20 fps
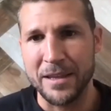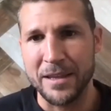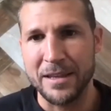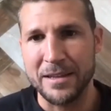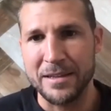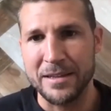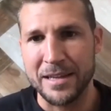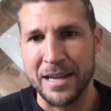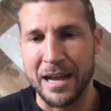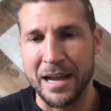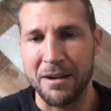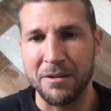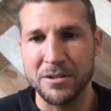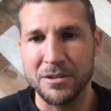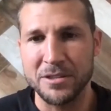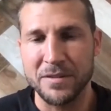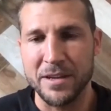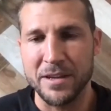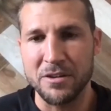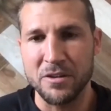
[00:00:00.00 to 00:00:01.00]
get into
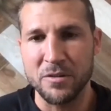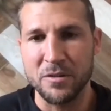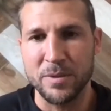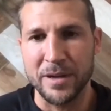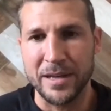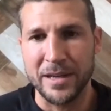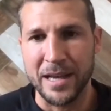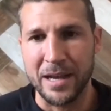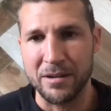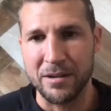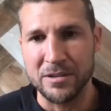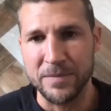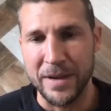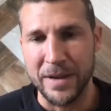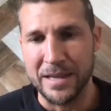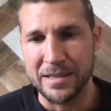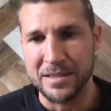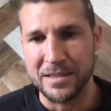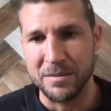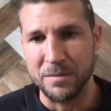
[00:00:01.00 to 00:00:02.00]
college, if they do play college
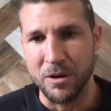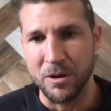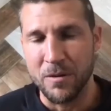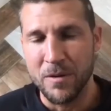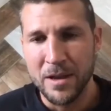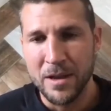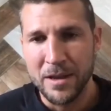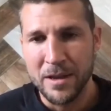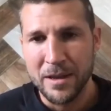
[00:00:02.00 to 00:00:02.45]
basketball.